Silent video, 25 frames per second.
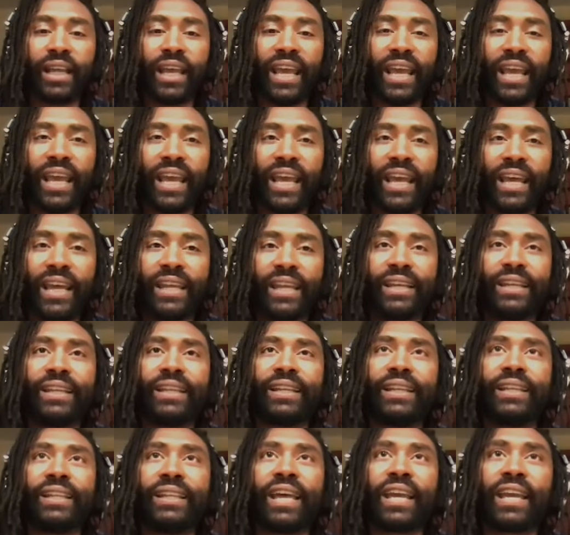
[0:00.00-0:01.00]
And
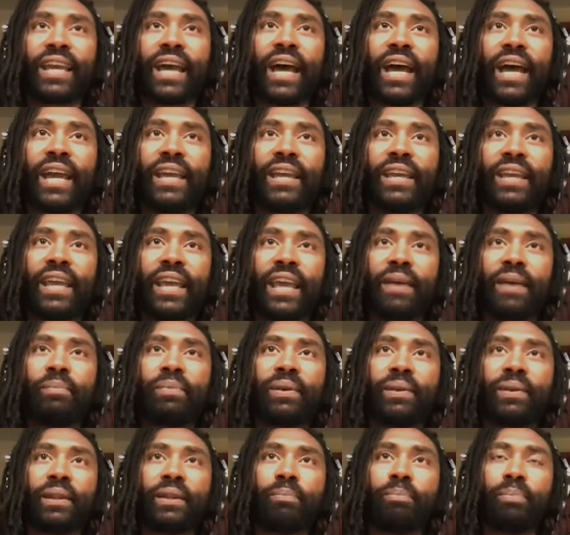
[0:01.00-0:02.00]
like, I am
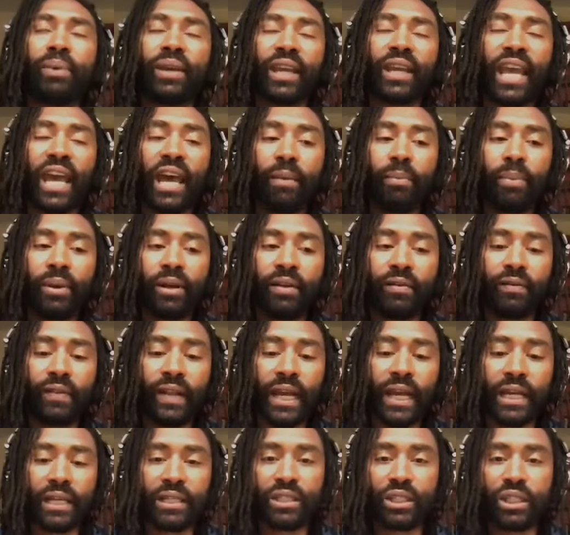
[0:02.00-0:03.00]
in a big habit of
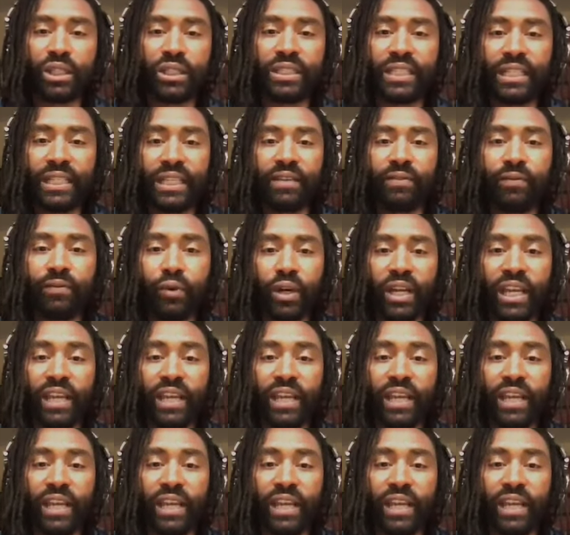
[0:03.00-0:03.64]
like just sending,